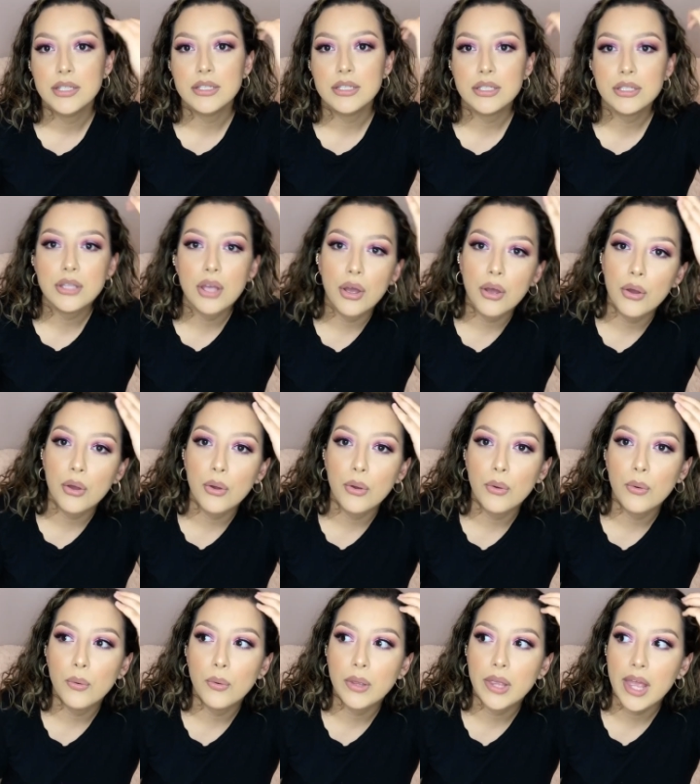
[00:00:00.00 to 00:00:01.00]

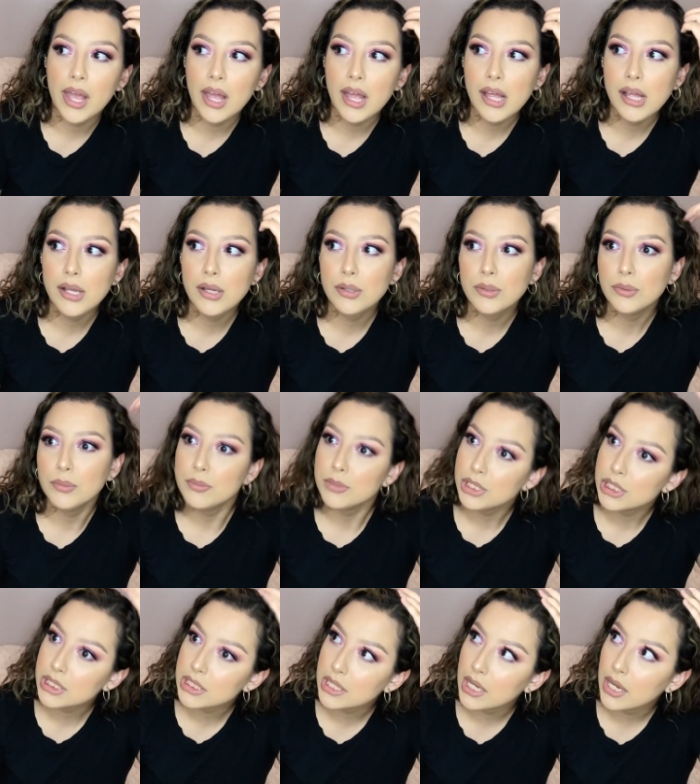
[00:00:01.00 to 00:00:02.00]
so yeah, I'm
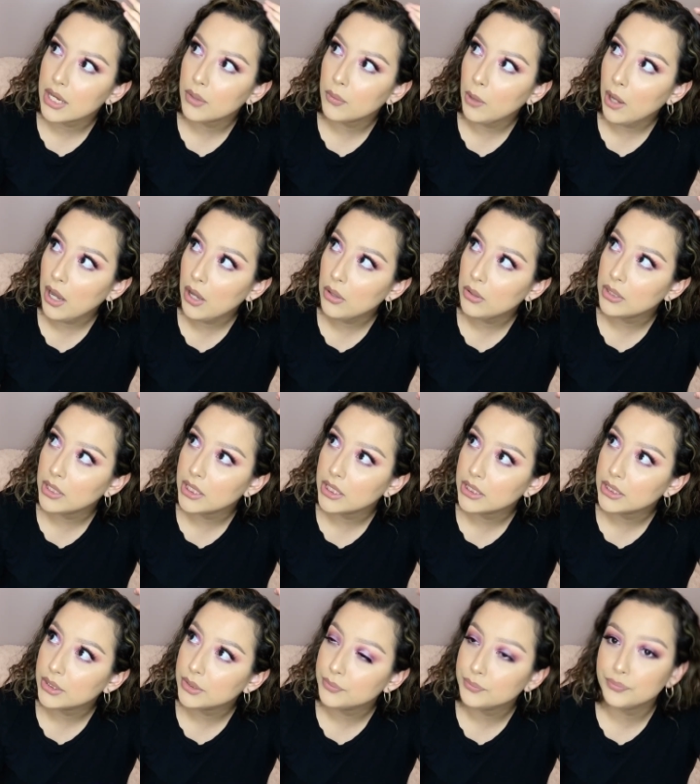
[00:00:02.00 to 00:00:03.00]
just like wow,
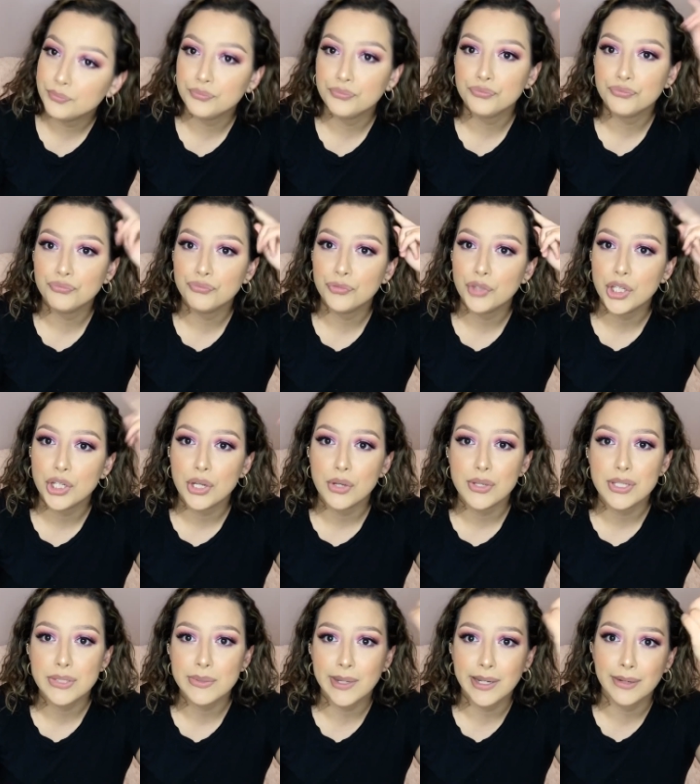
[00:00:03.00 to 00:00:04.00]
like you know,
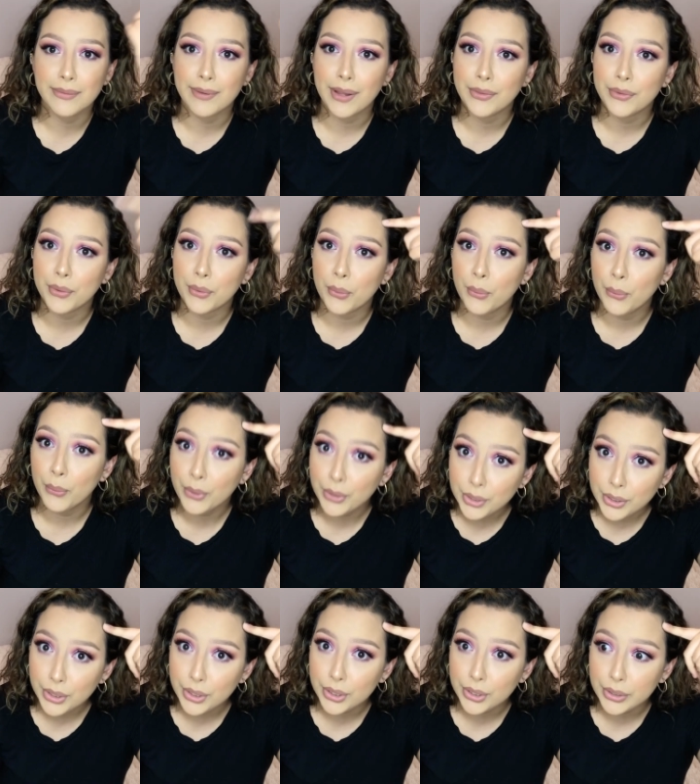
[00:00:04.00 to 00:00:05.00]
let's try to around the
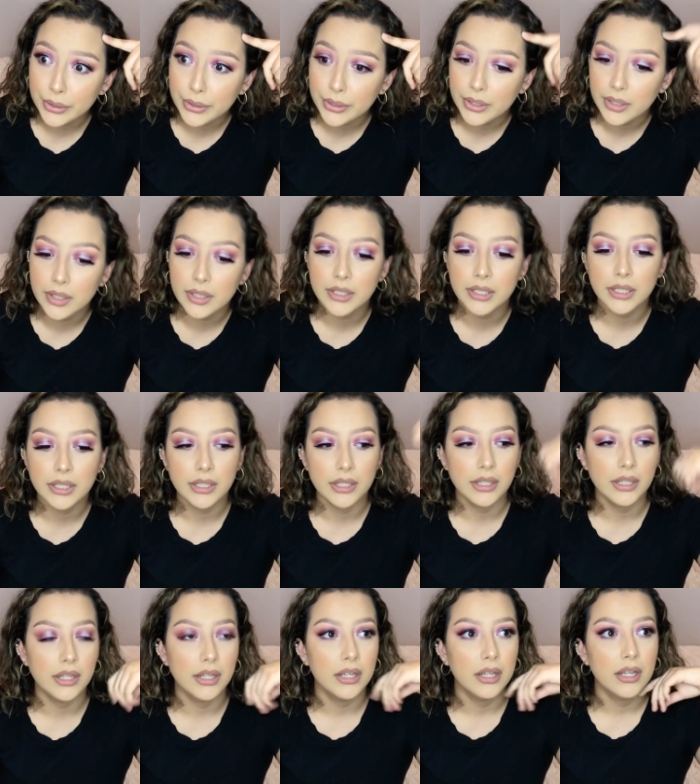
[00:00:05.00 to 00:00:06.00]
corner.
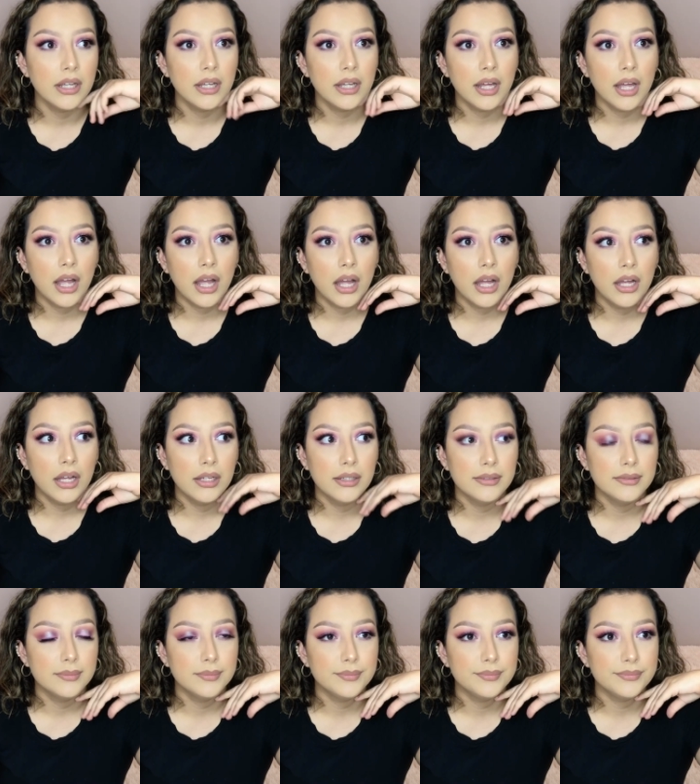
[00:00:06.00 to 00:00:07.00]

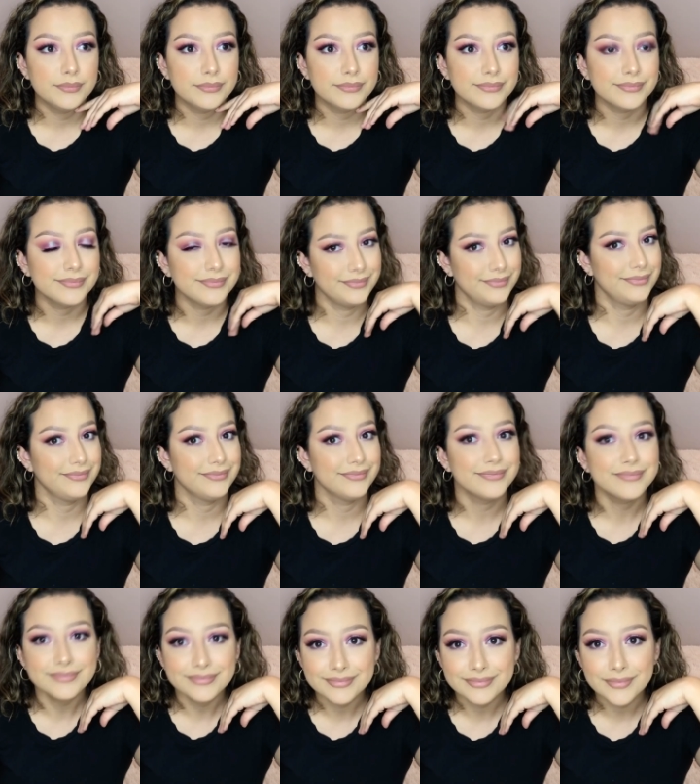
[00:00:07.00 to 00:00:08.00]
Um,
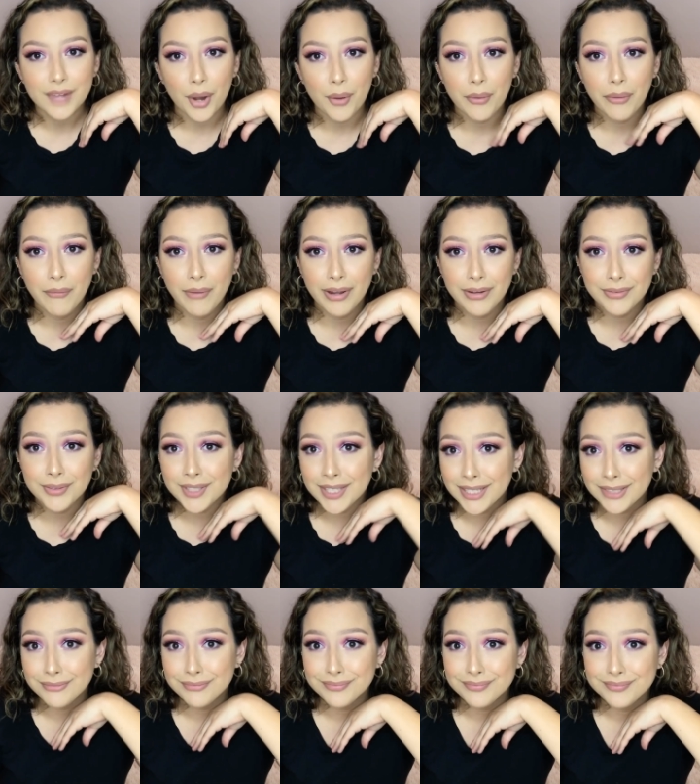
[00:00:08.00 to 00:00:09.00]
are you ready for
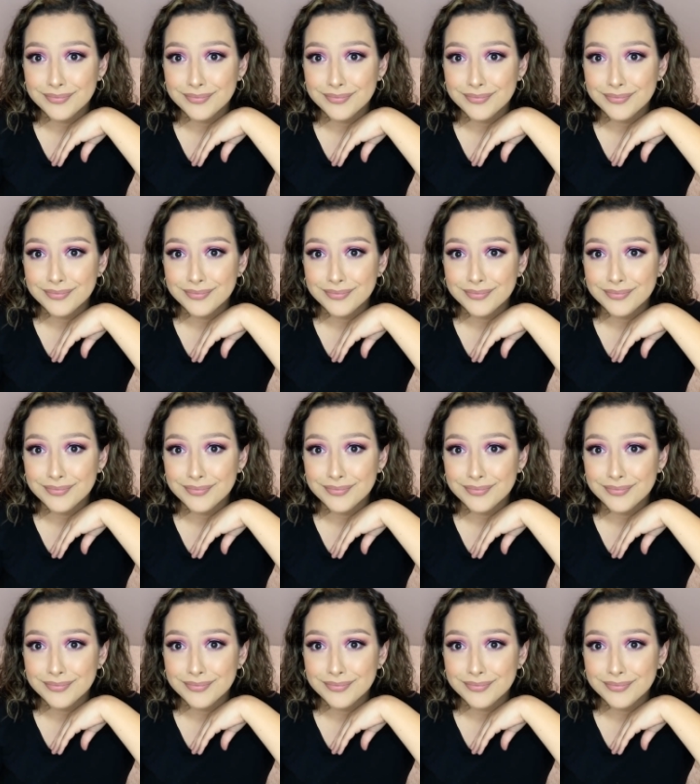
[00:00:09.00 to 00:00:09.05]
that?